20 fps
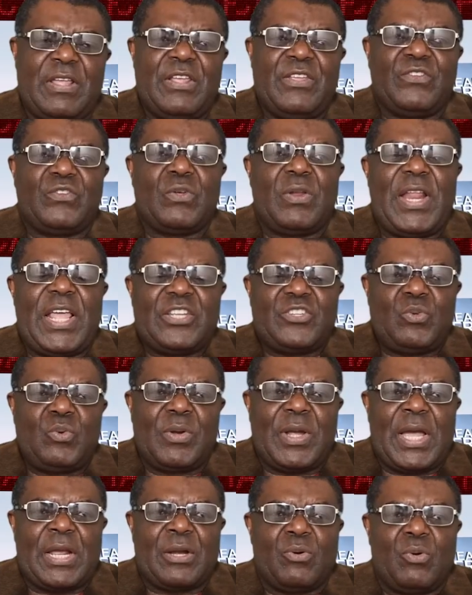So let's
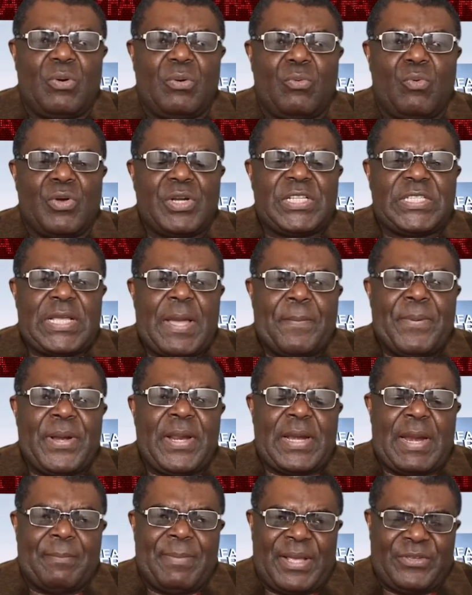look at what is happening
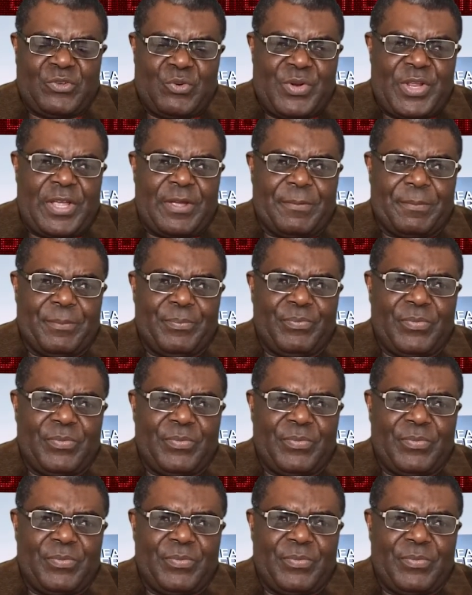in Ambazonia.